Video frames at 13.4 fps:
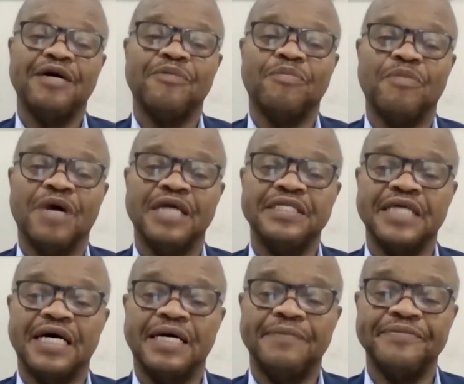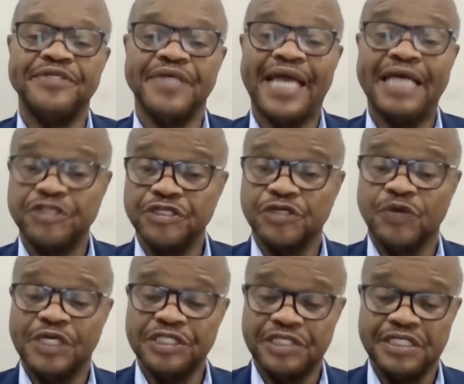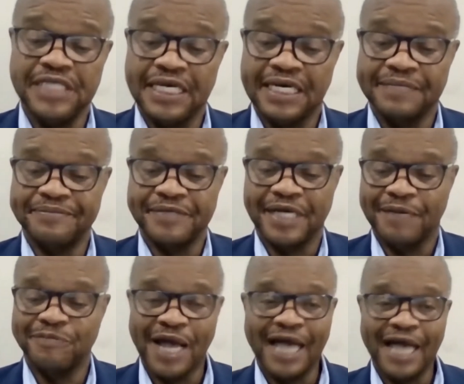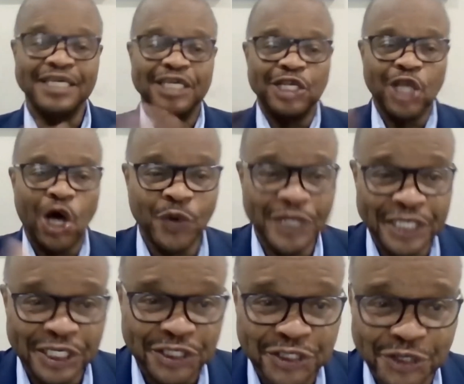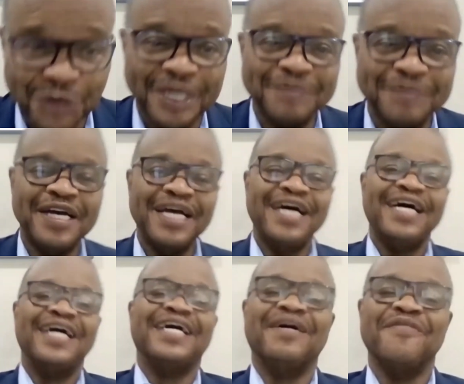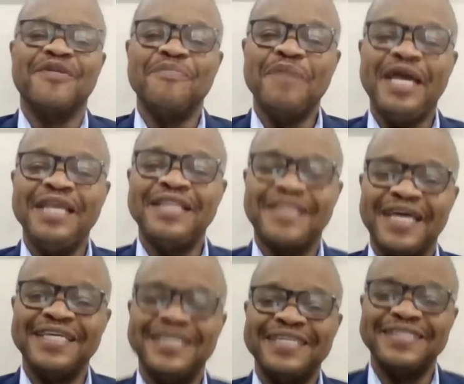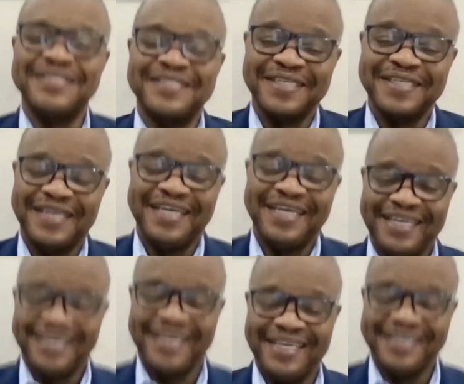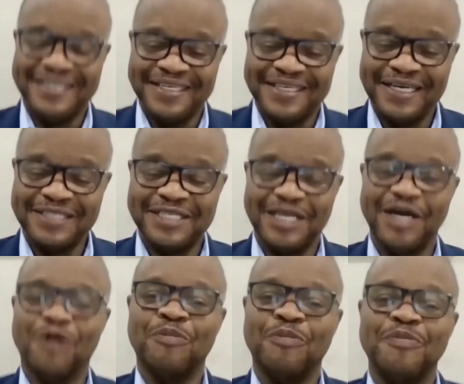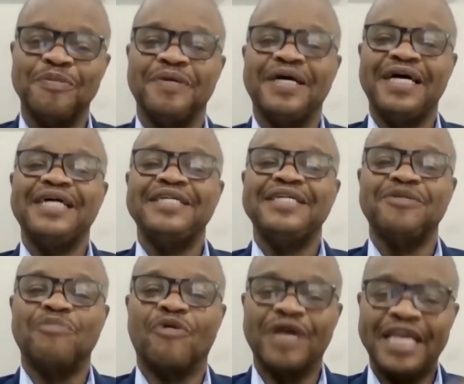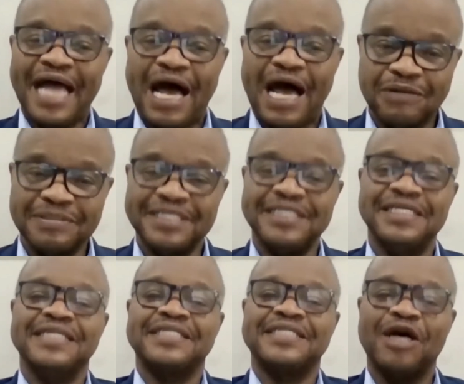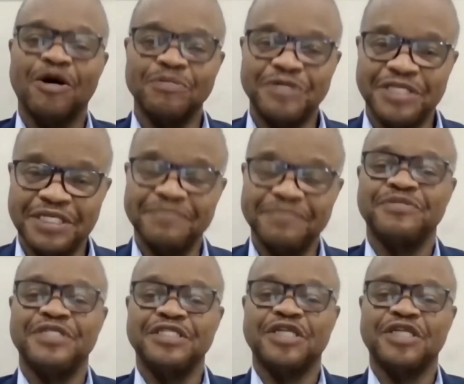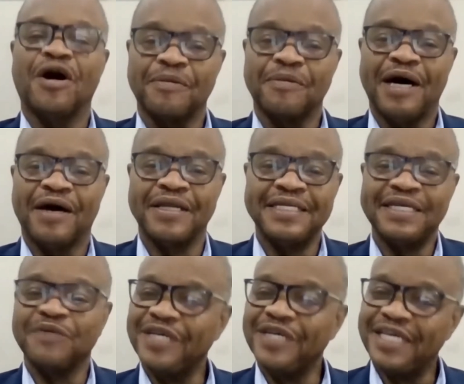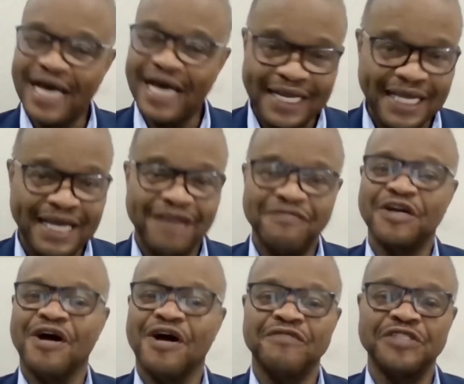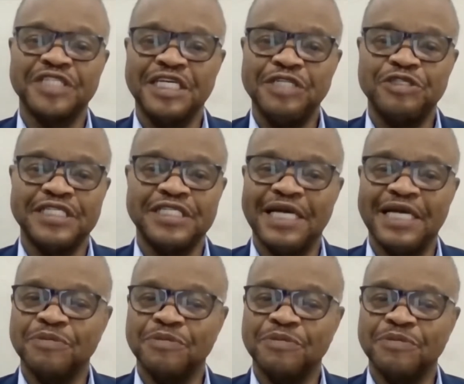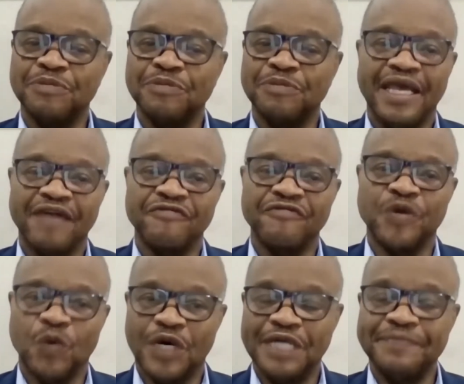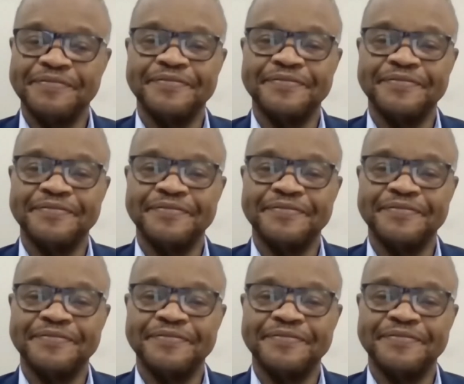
But to answer your question, yeah, I can get long-winded too, but the main thing is it does help to bring it out. It does help to talk about it, and we got to have the conversation. It helps everyone.